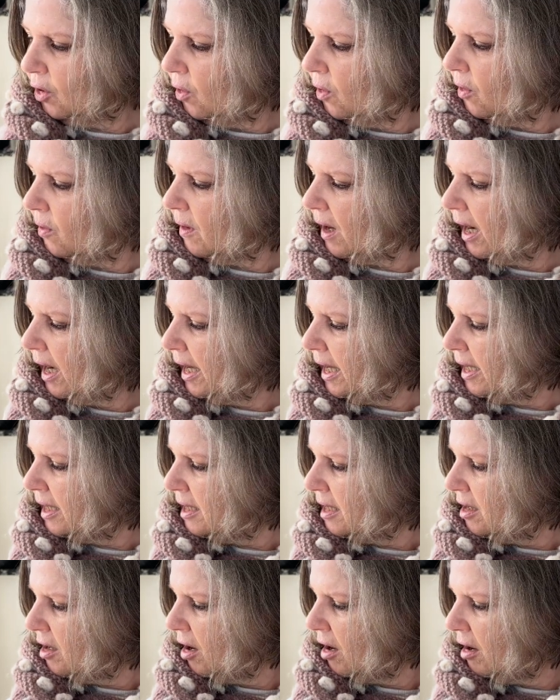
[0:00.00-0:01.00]
oh,
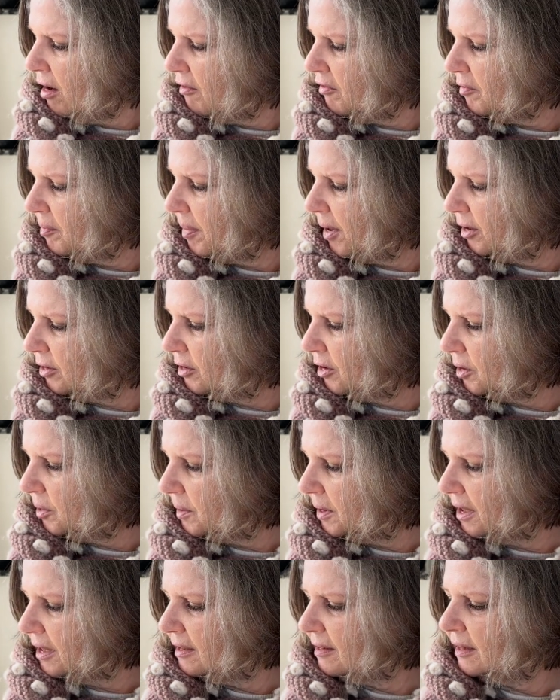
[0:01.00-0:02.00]
I love
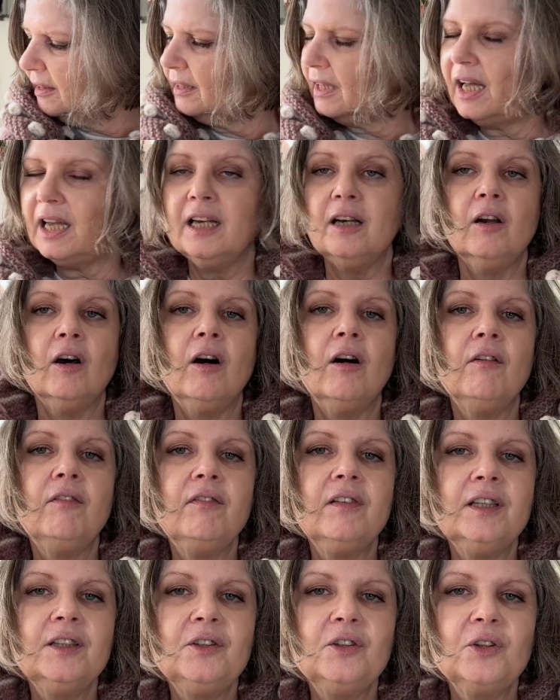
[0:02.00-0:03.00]
potteries and I love
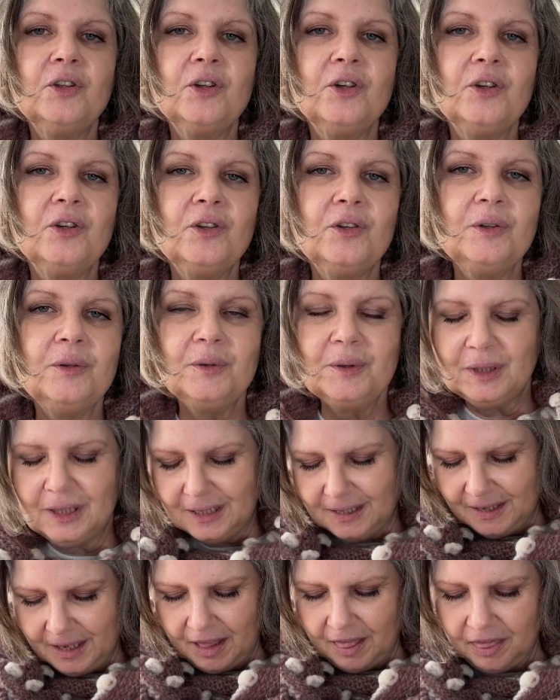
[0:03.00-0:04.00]
little
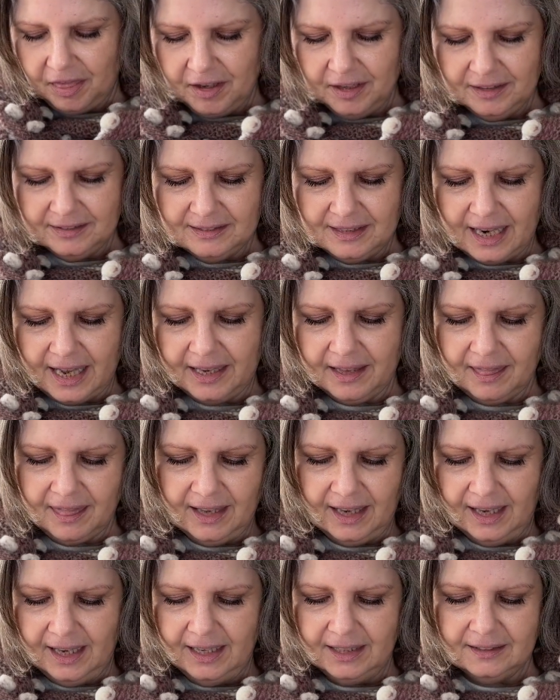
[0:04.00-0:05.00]
things like
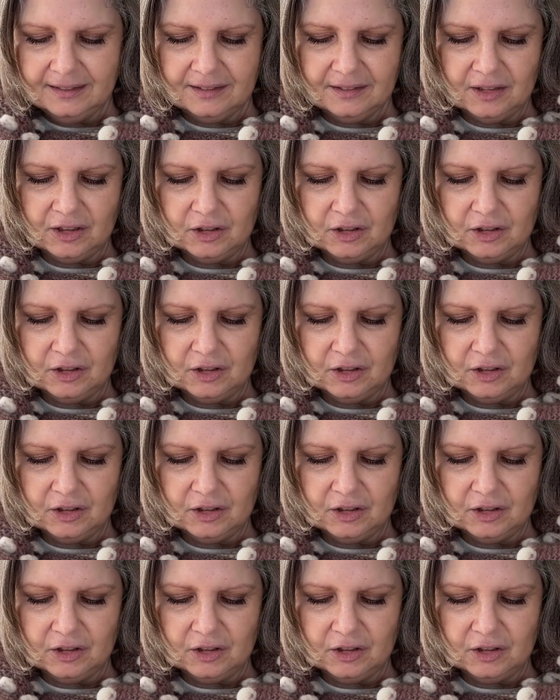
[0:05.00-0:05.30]
that.